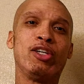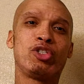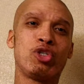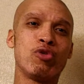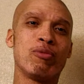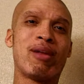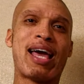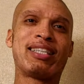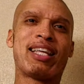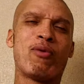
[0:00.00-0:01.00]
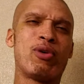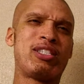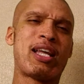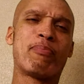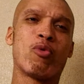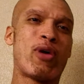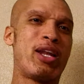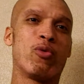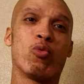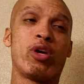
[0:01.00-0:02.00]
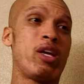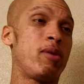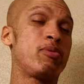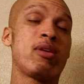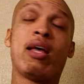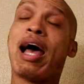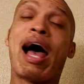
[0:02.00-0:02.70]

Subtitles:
Shoot them like that with separated ribs.